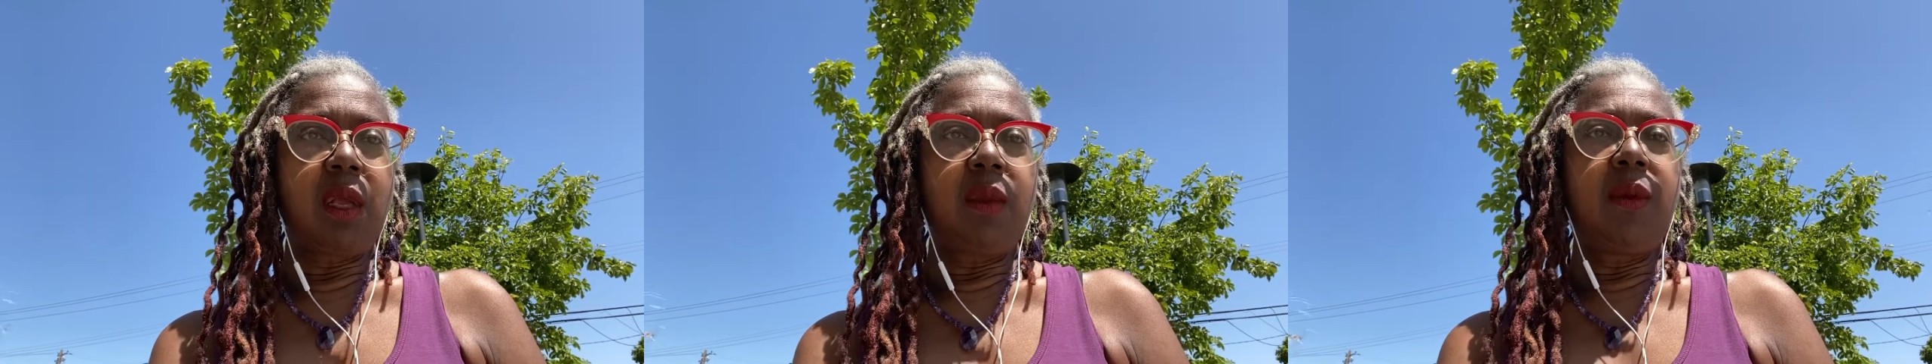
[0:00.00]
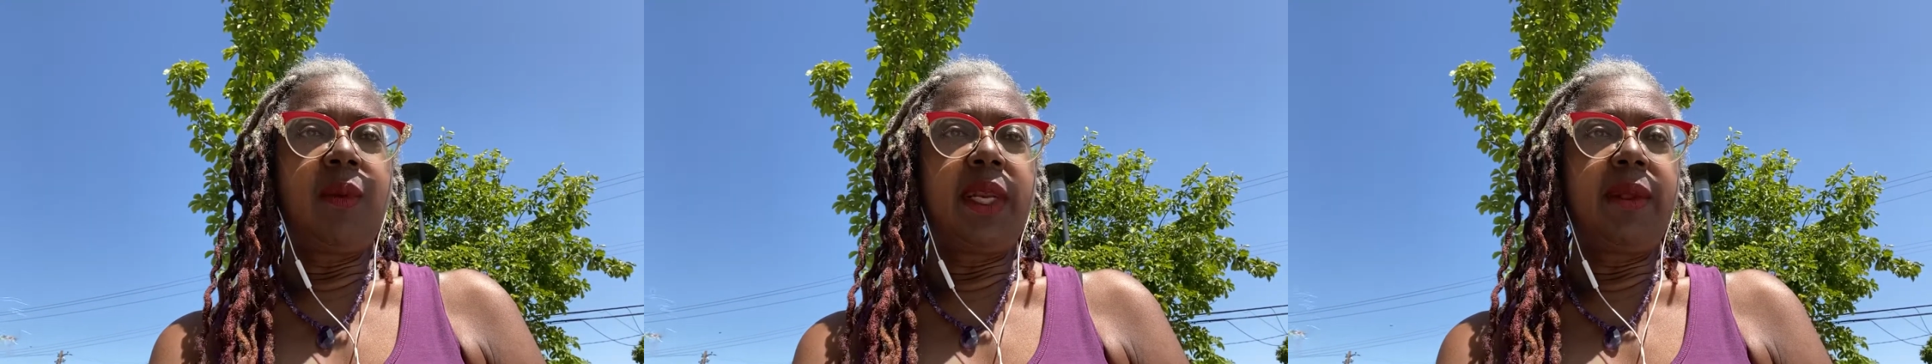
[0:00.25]

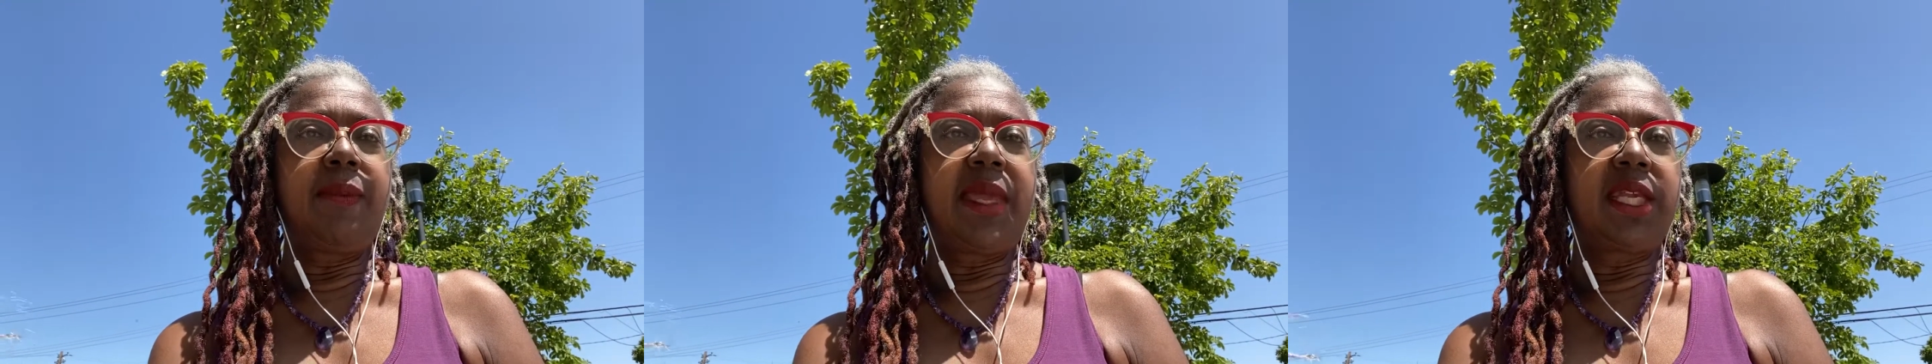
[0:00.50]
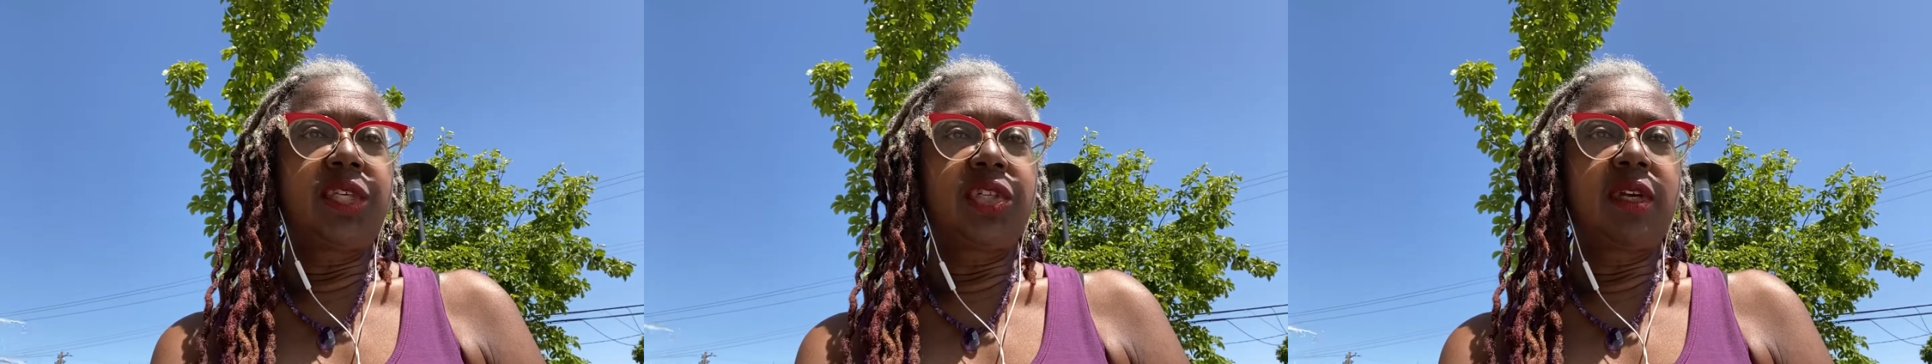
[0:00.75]
We want to
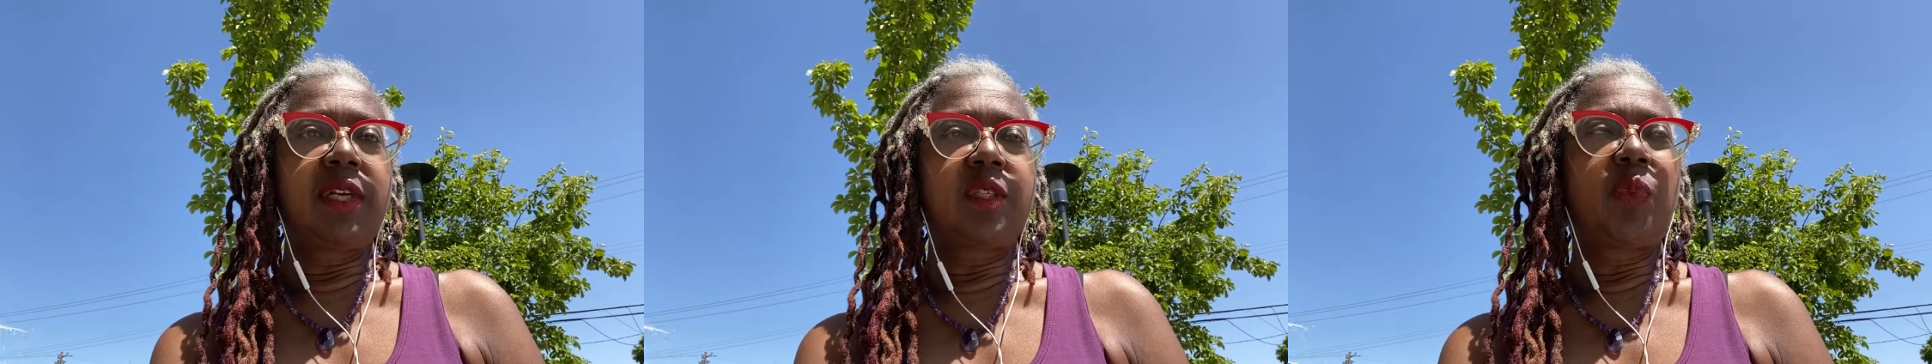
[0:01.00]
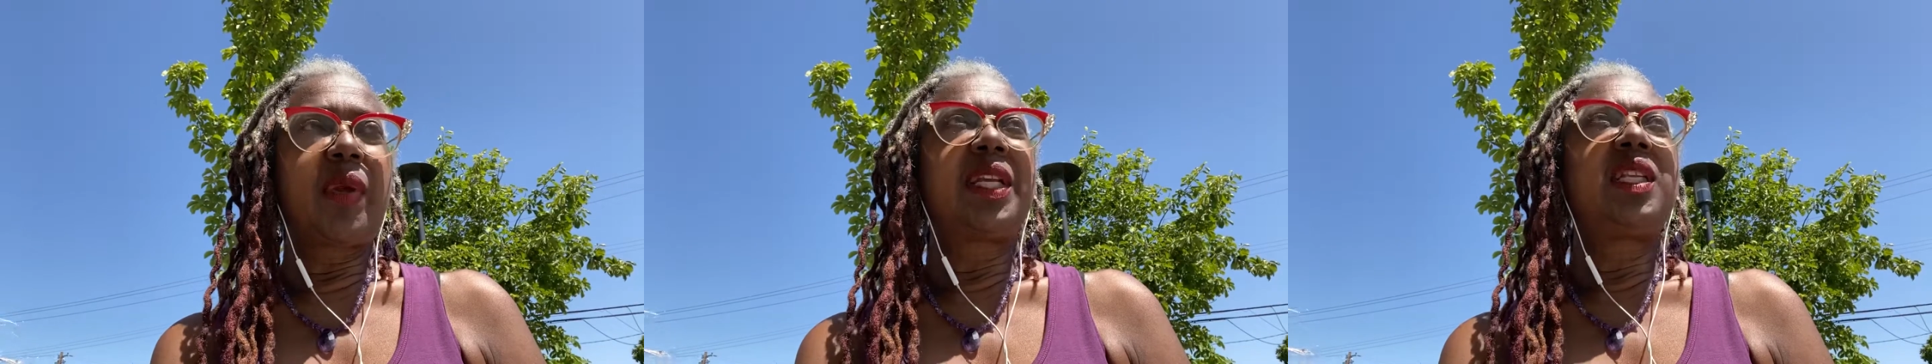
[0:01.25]
make sure as
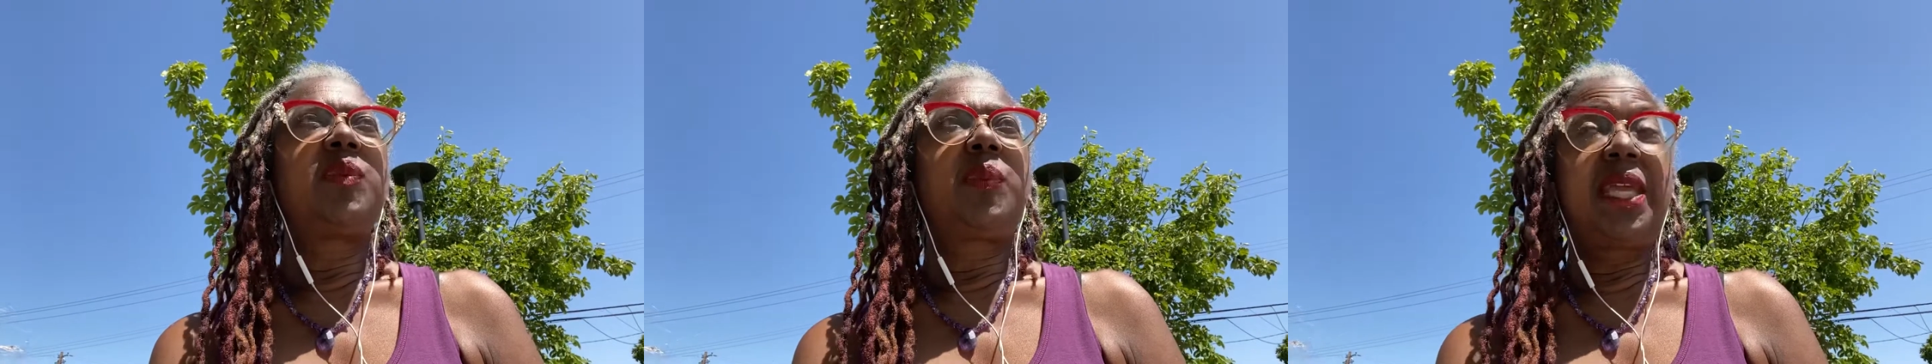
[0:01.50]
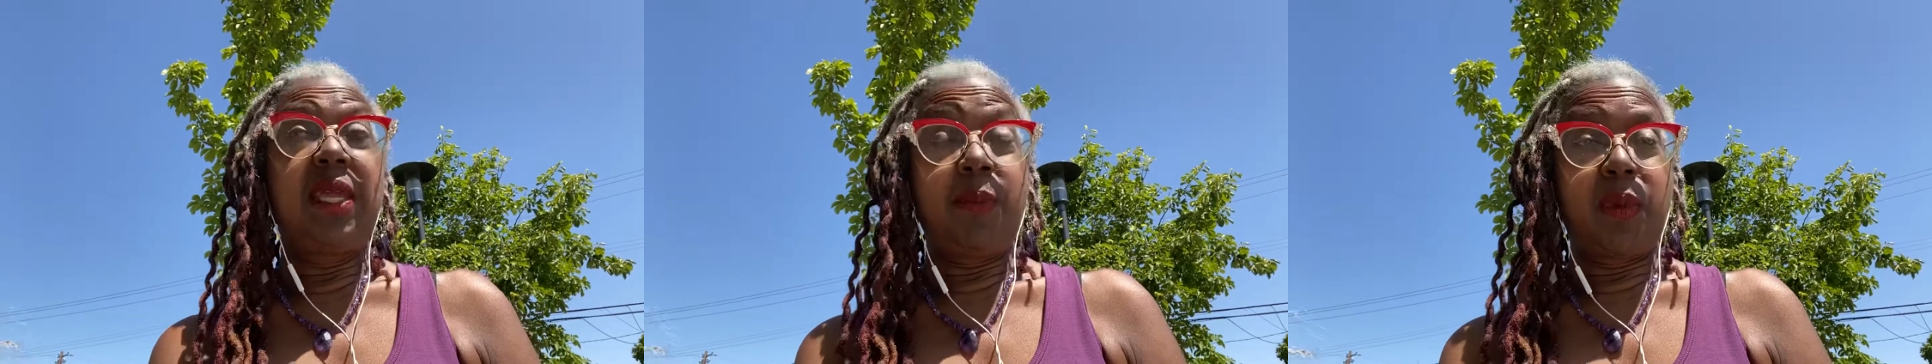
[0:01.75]
pregnant
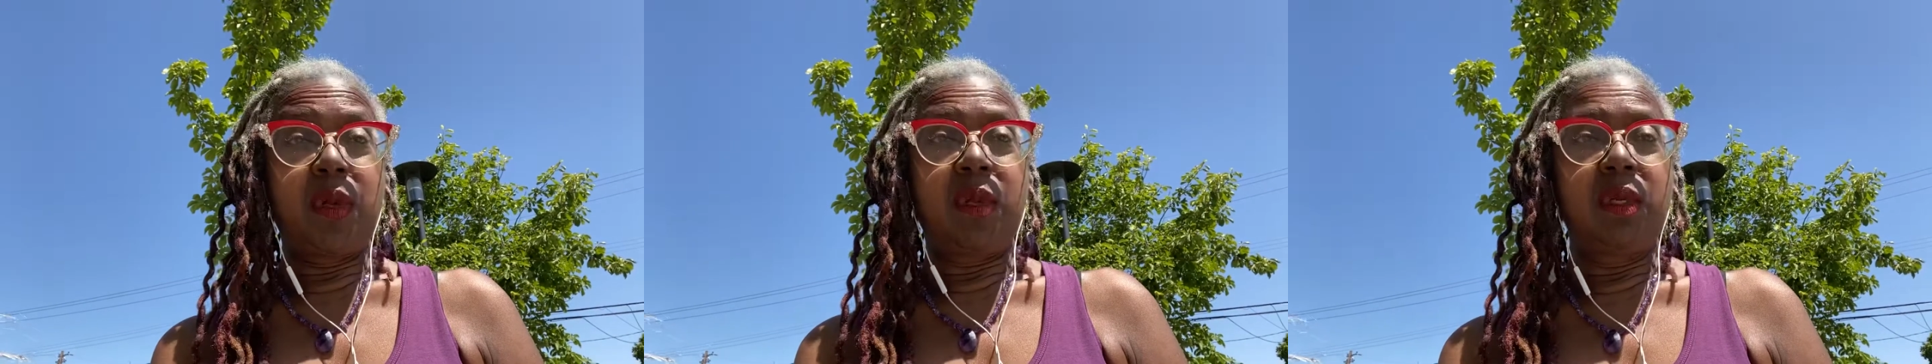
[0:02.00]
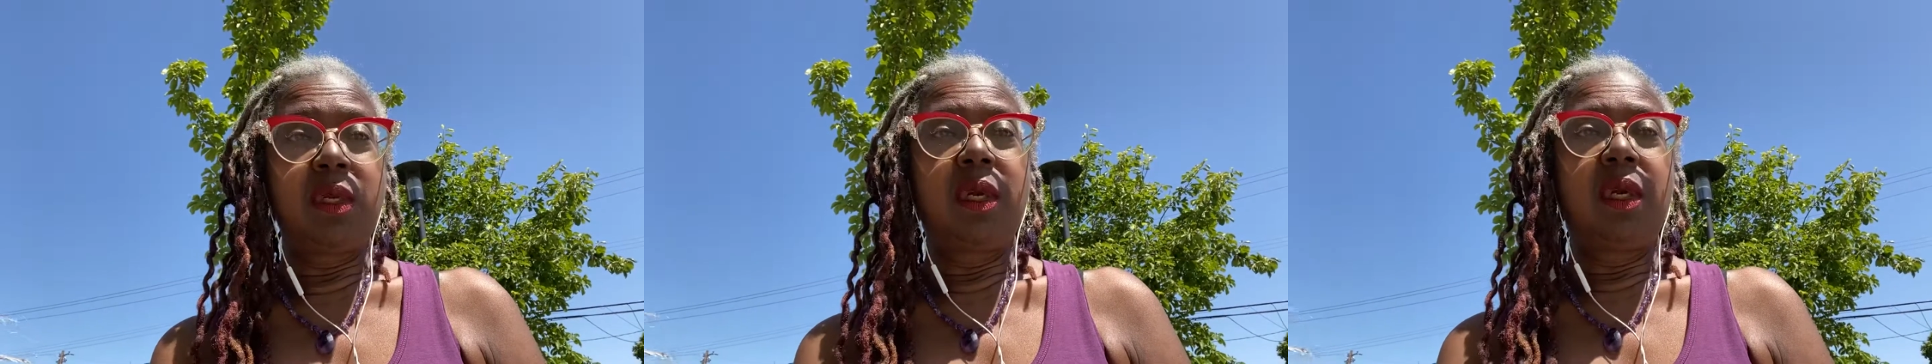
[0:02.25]
people